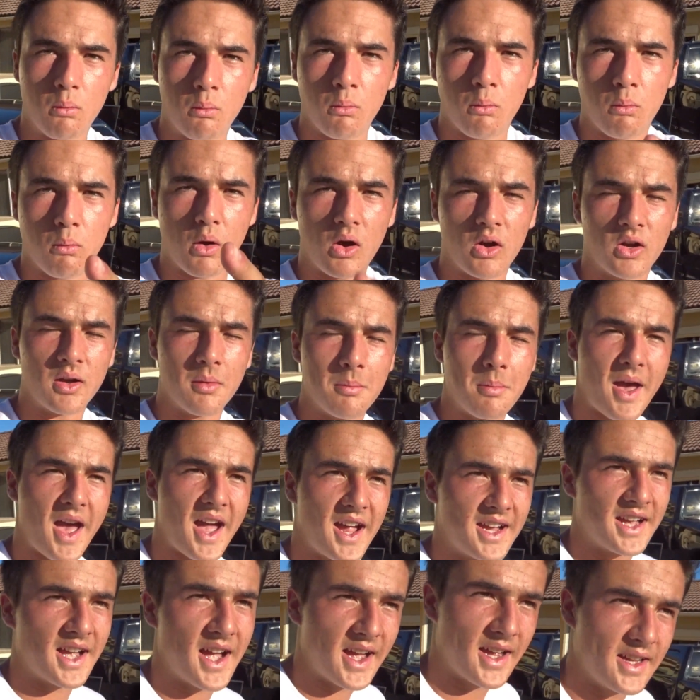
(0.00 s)
Welcome
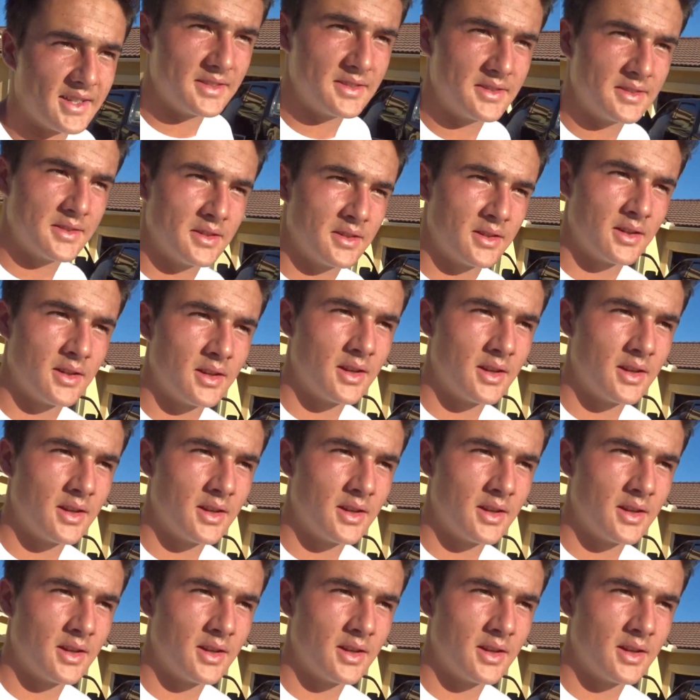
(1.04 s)
back, guys.